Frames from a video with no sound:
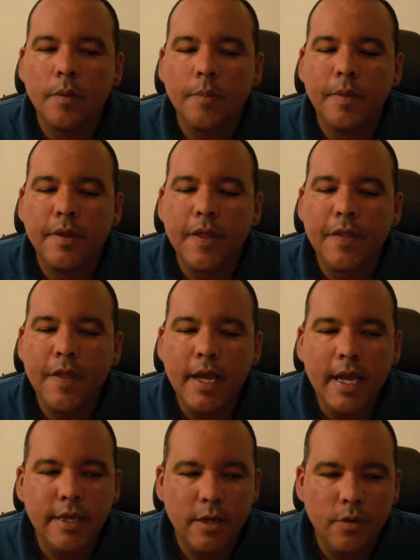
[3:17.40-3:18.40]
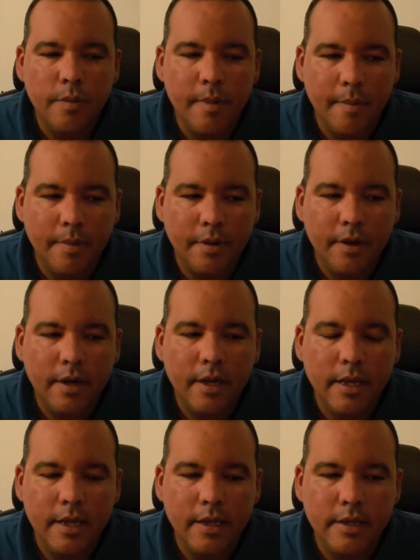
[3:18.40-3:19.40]
But the thing I do remember
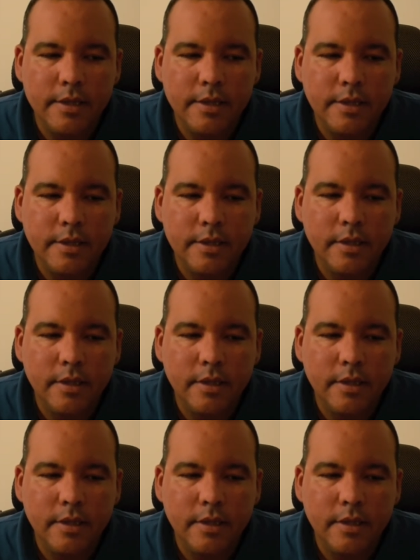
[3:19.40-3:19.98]
is